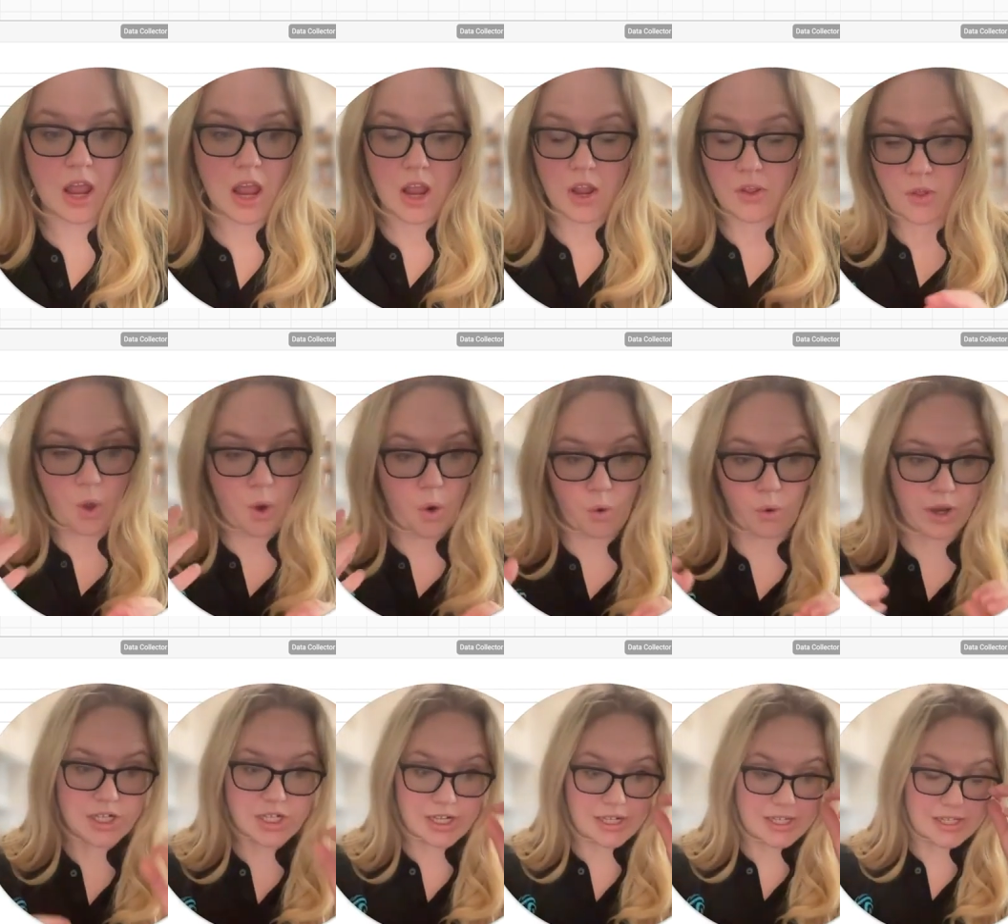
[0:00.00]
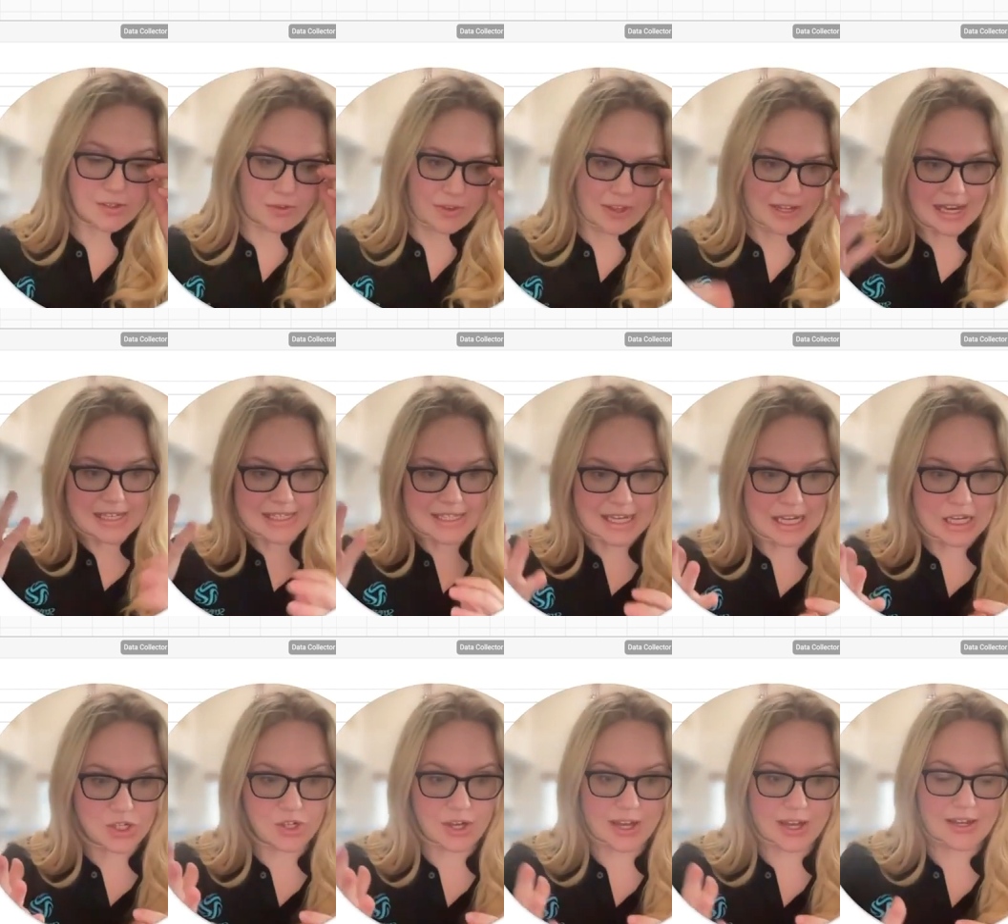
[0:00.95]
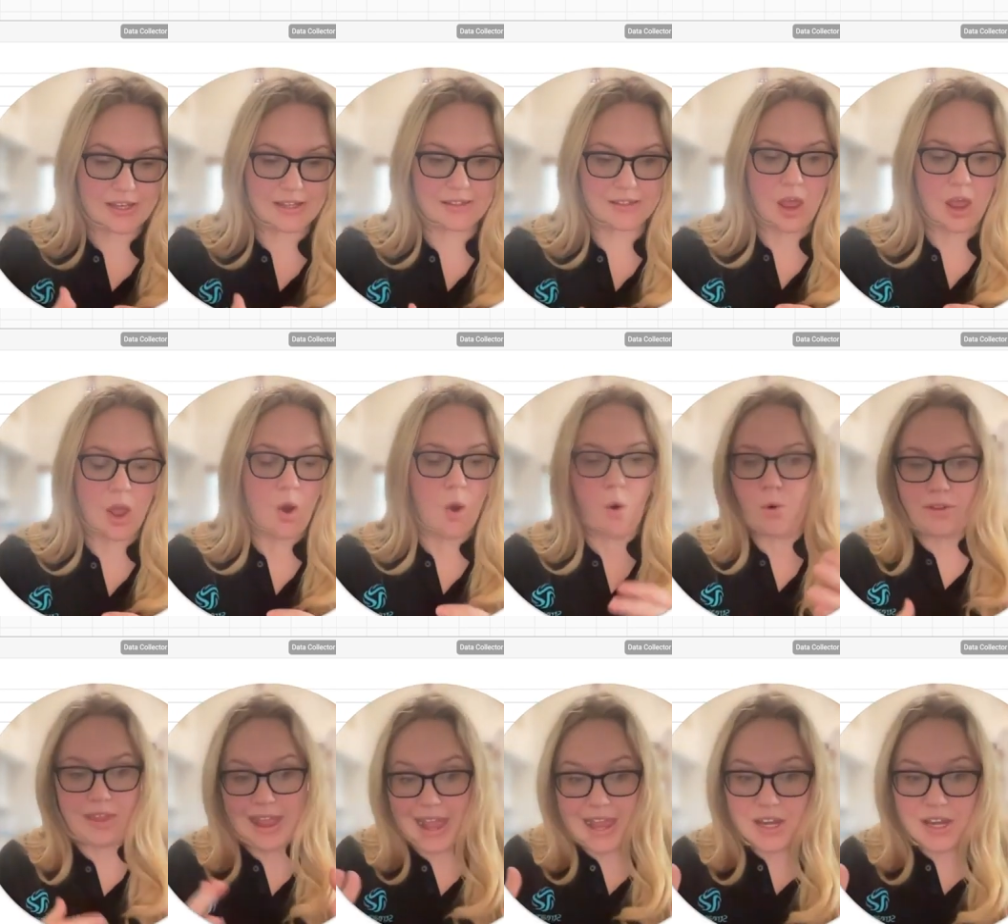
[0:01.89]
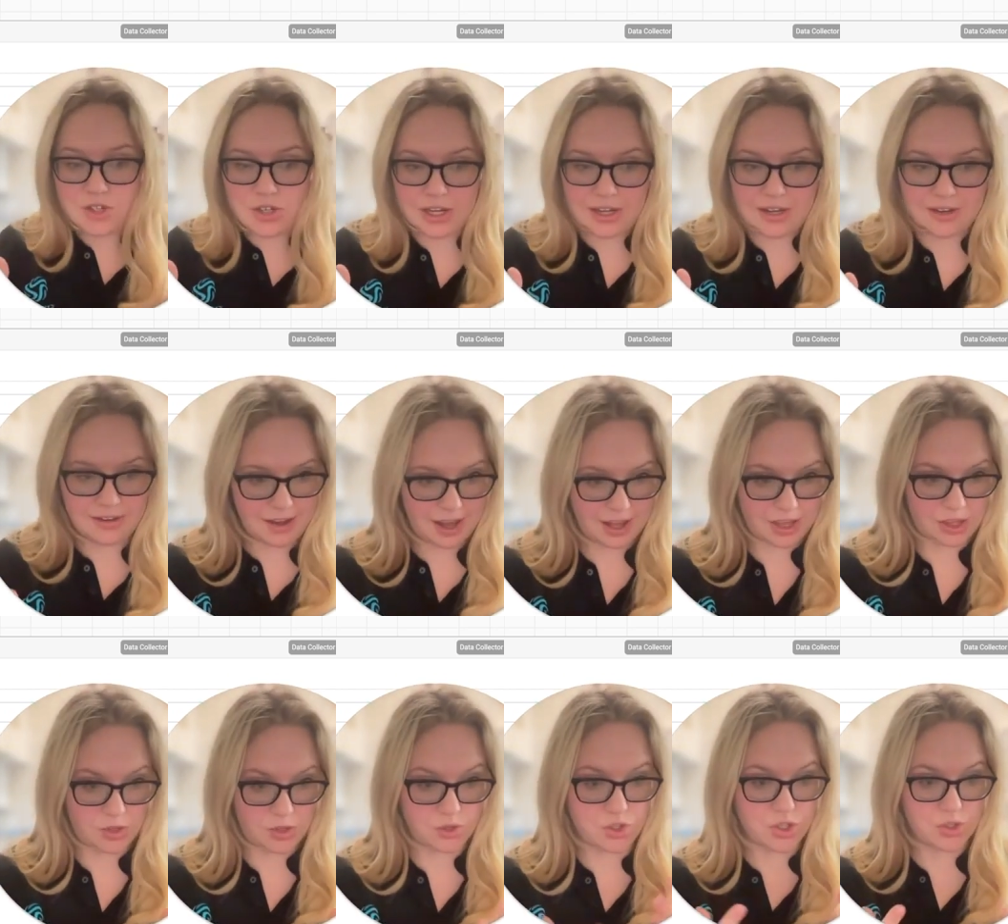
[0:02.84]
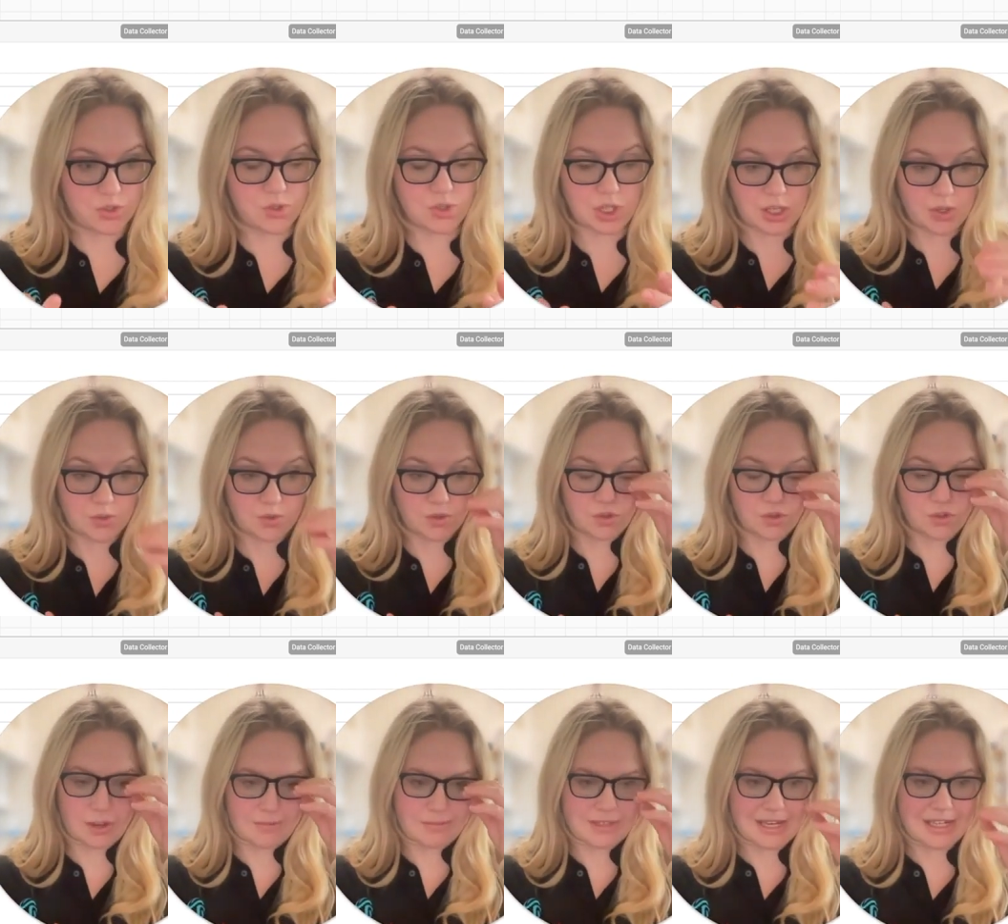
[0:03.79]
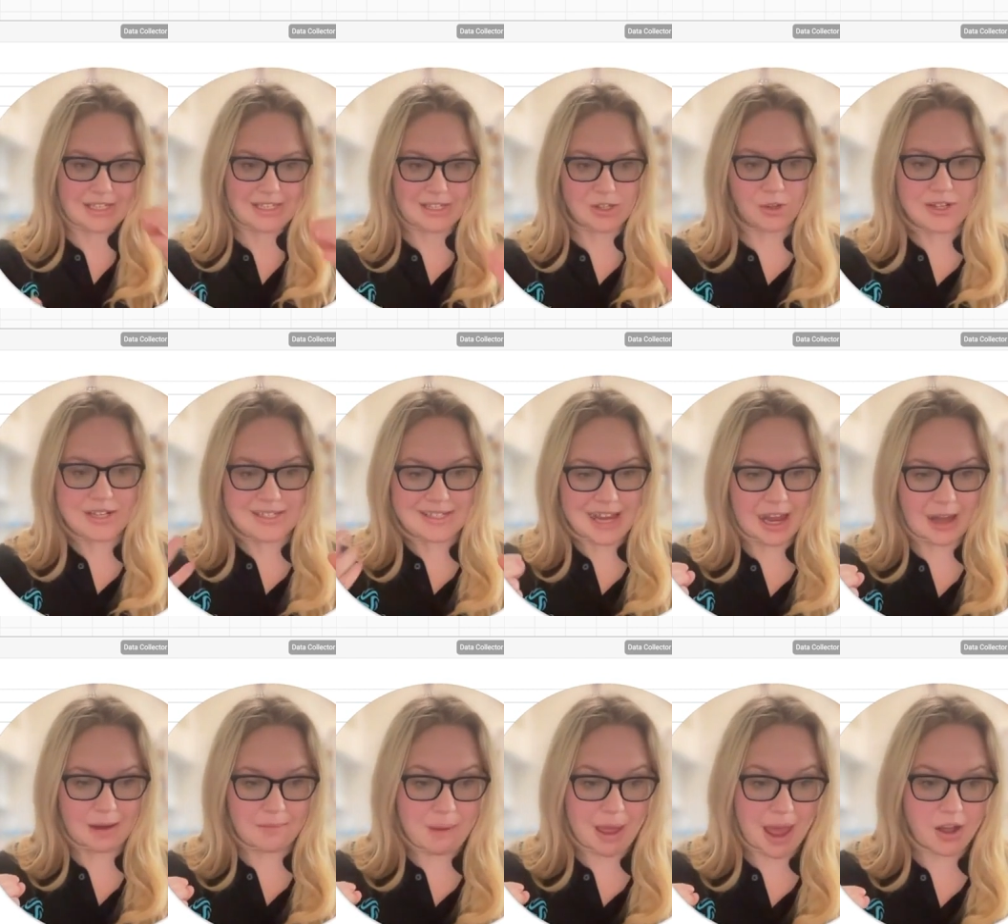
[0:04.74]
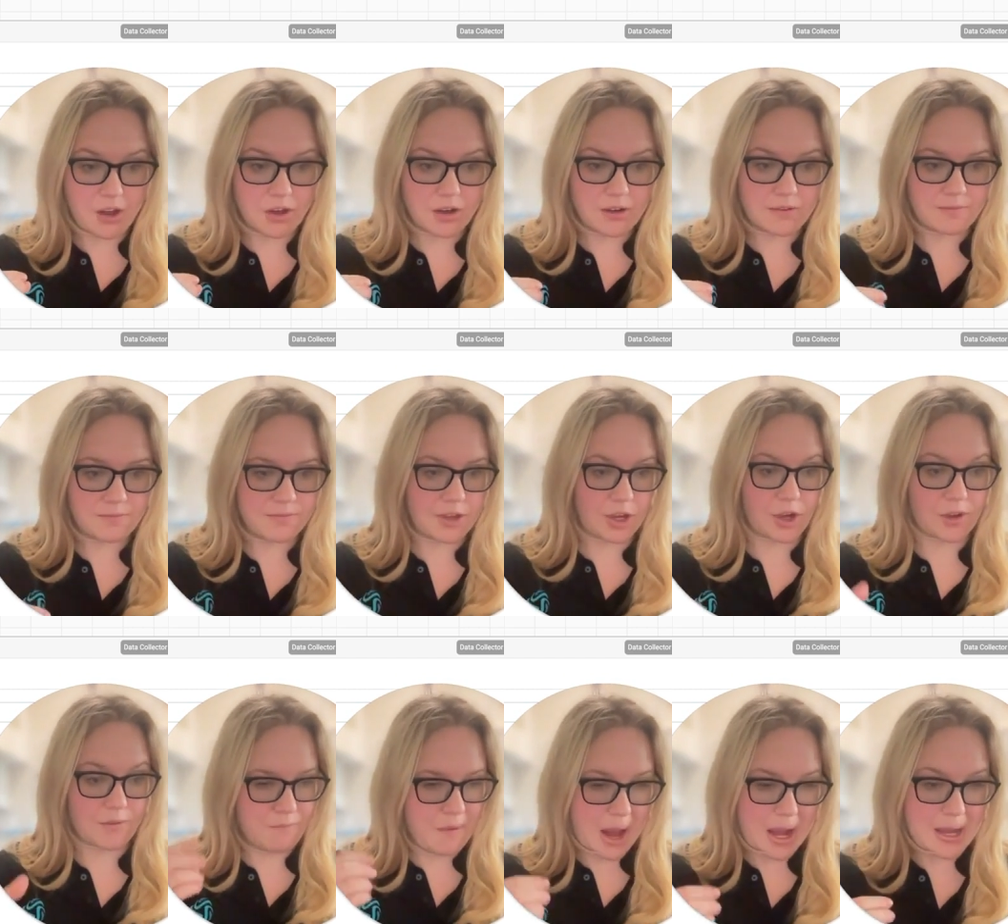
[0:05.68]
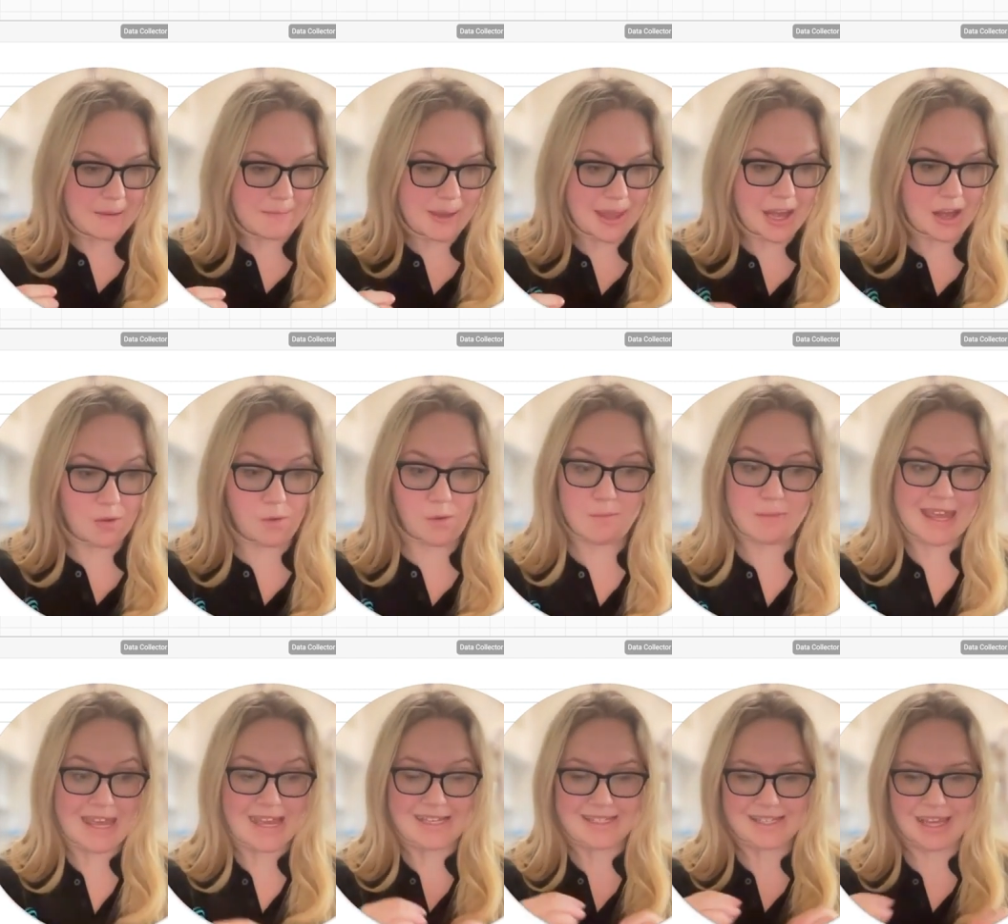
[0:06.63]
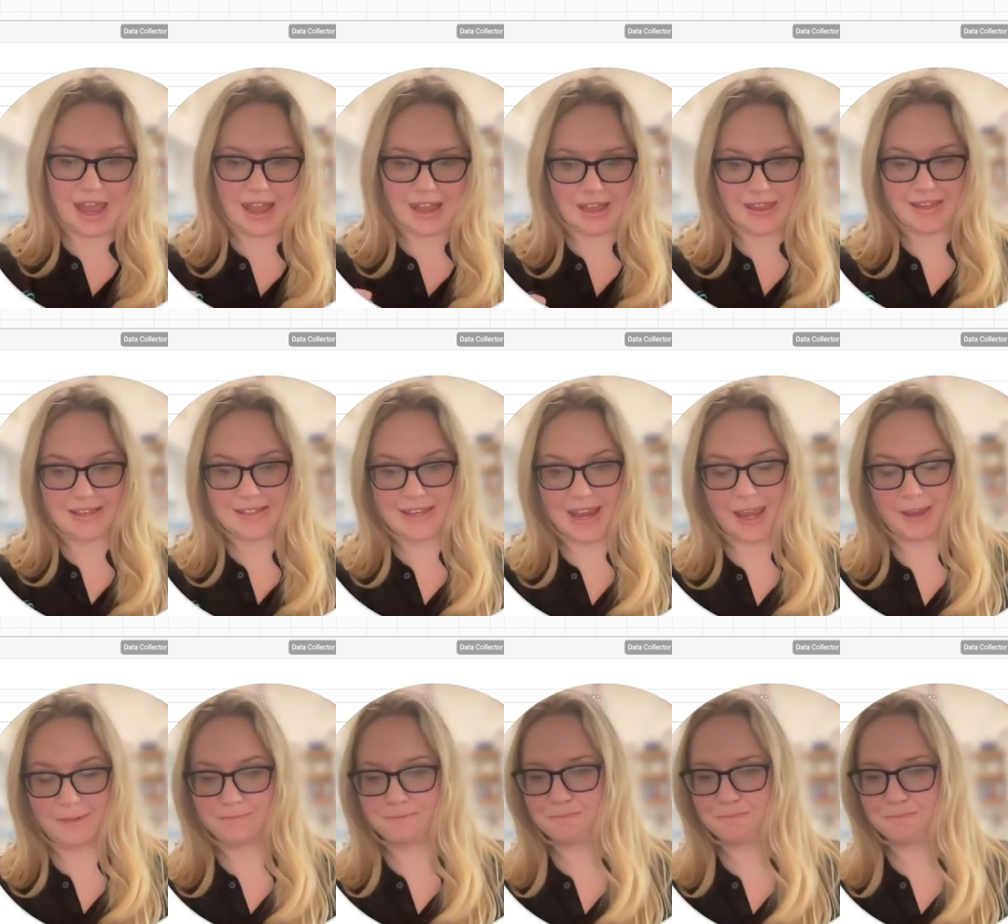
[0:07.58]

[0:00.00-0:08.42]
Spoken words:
the origins, or the destination, or the engine that you choose to use with StreamSets, your design pattern, your environment will be exactly the same.